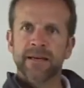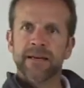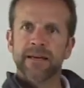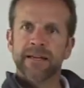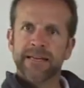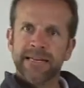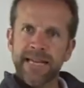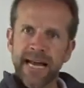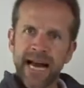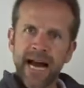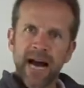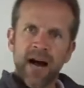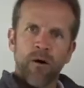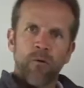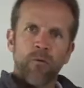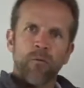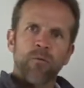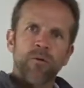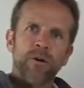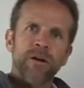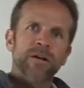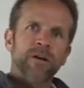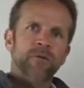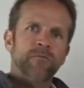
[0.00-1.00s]
Now
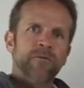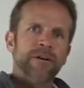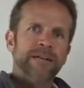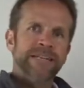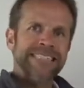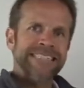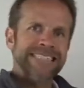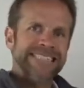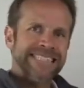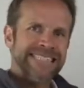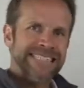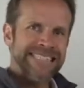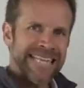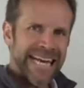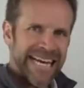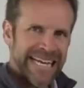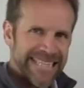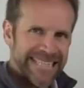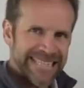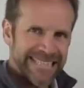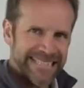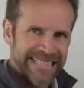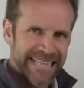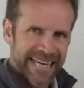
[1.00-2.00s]
we're going to run a
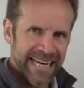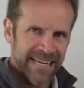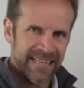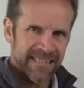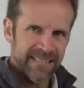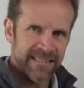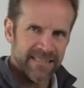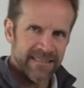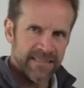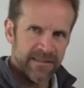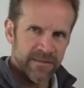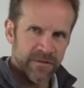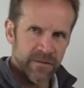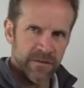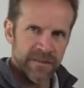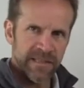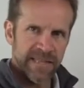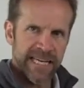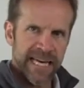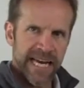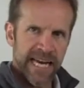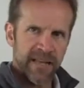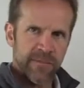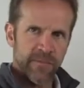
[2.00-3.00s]
second test during the
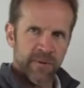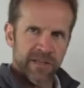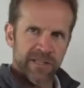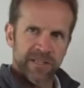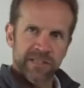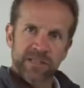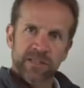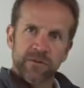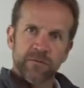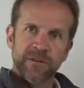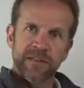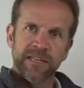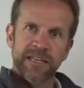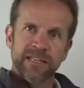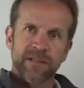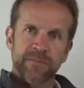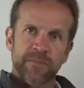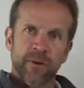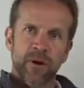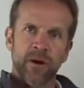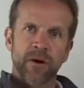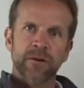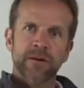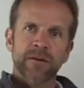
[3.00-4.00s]
calibration. So we let the
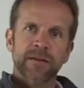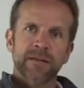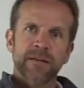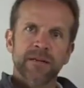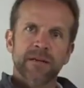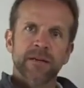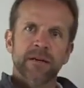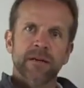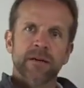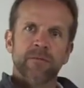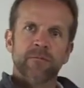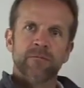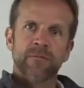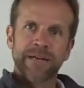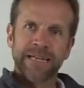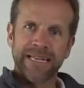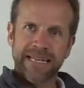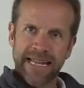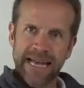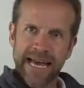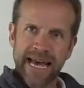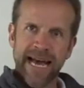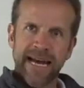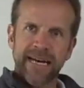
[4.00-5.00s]
part
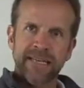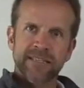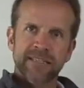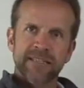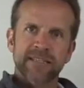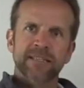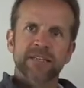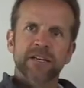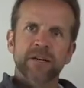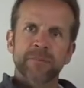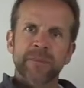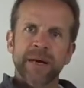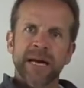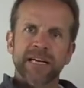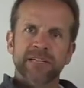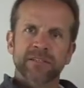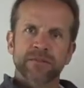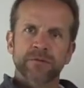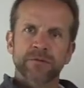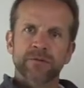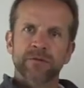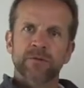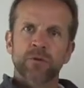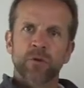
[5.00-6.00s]
relax and come back
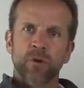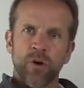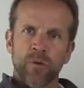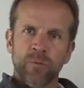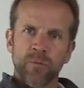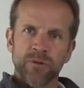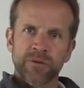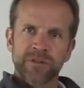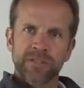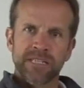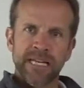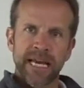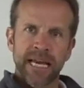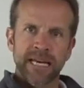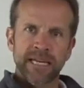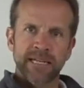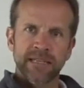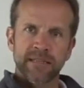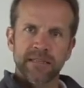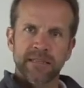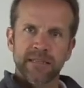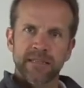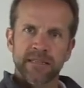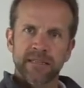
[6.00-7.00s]
to a normal
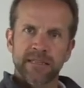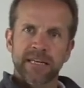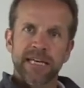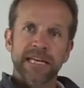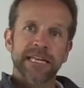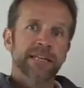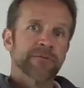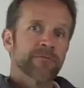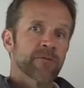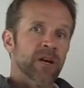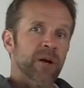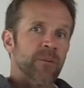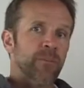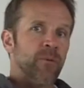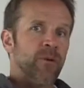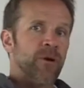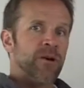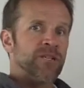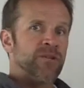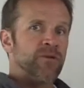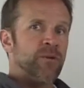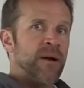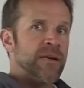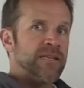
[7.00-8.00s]
state, and then we're going to
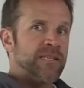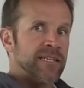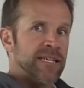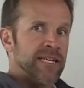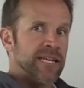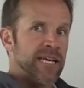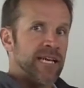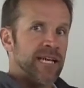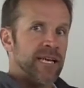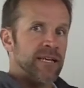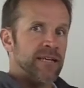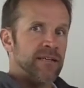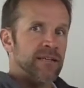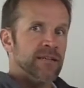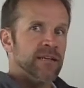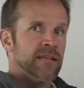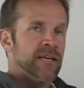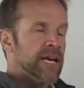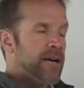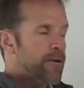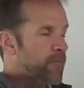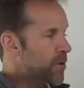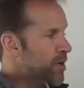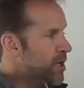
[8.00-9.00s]
pressurize it again.
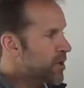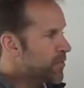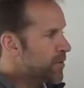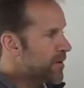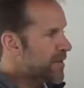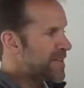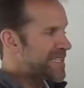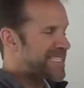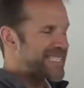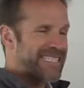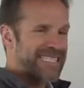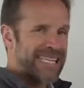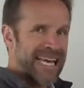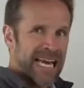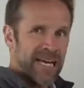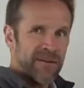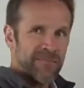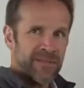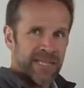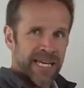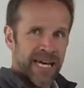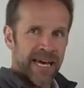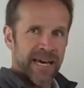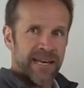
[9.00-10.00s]
And we're going to run the
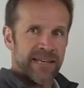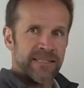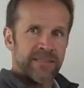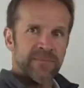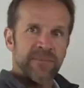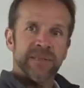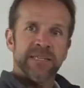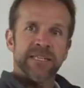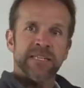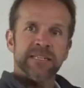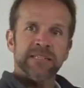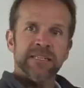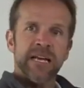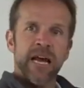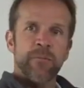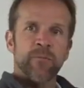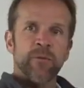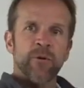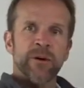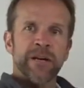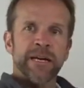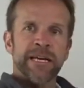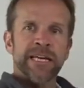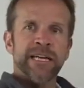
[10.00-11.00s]
same test, but this time
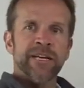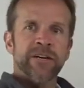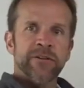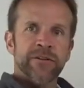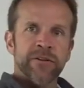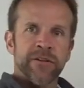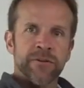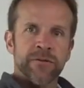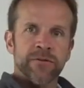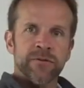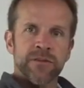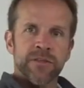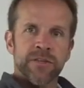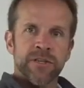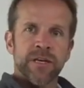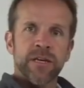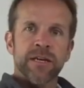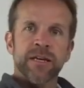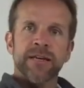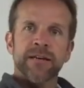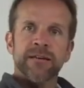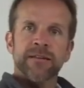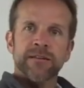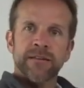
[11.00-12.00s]
we're going to introduce
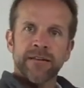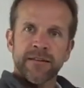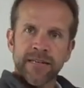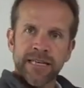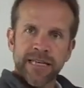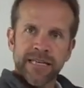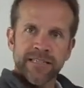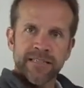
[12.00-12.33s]
the leak